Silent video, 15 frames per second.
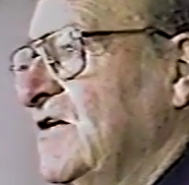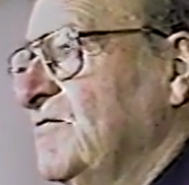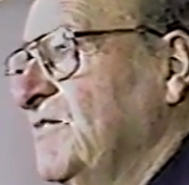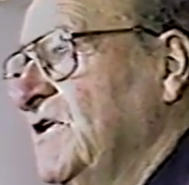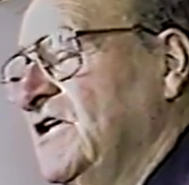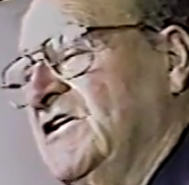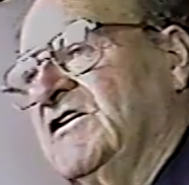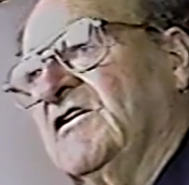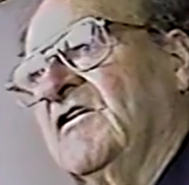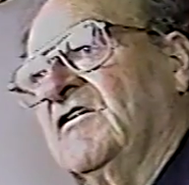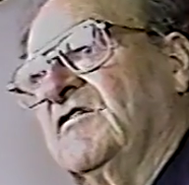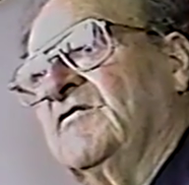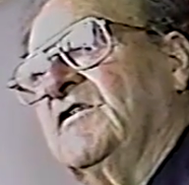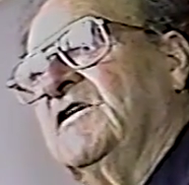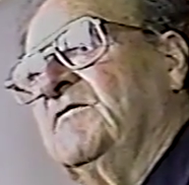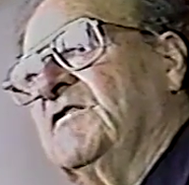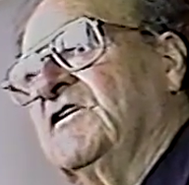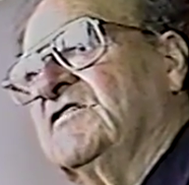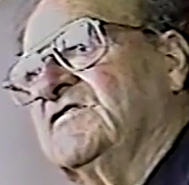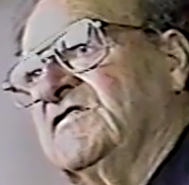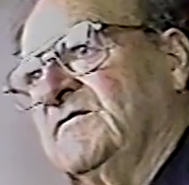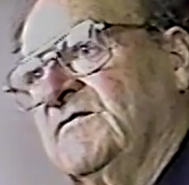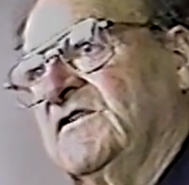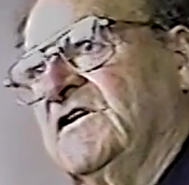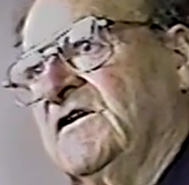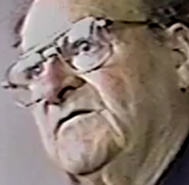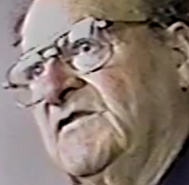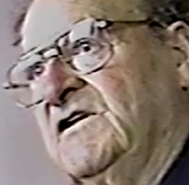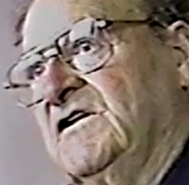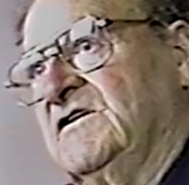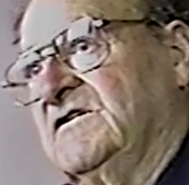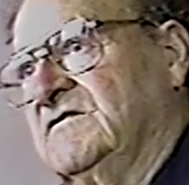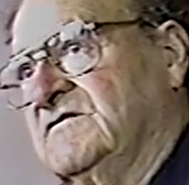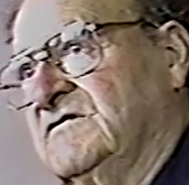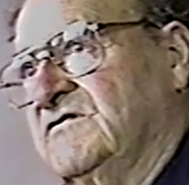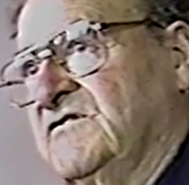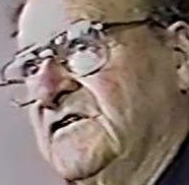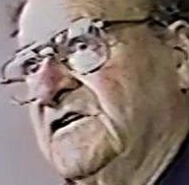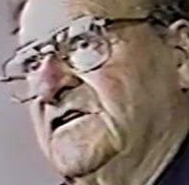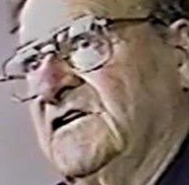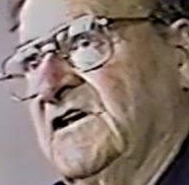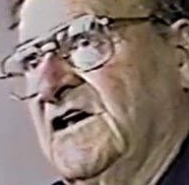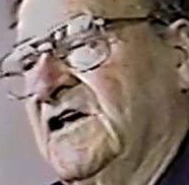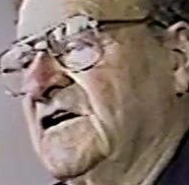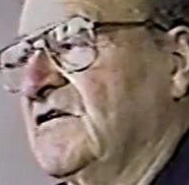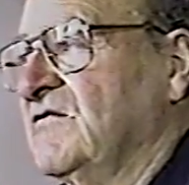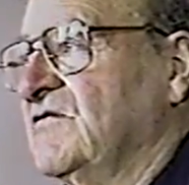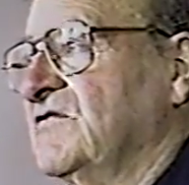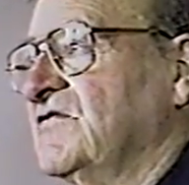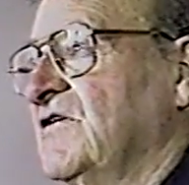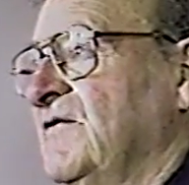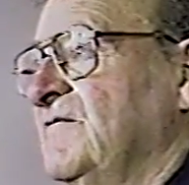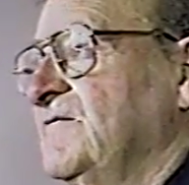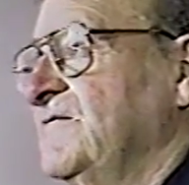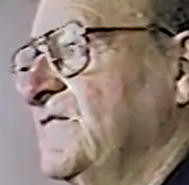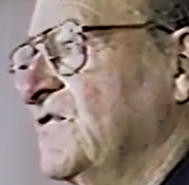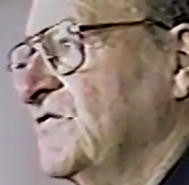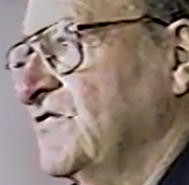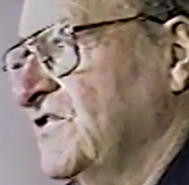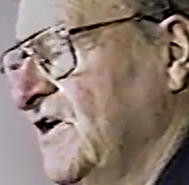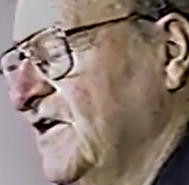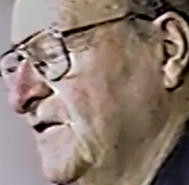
But he'd talk with him because sometimes they'd trade cattle or something, or sell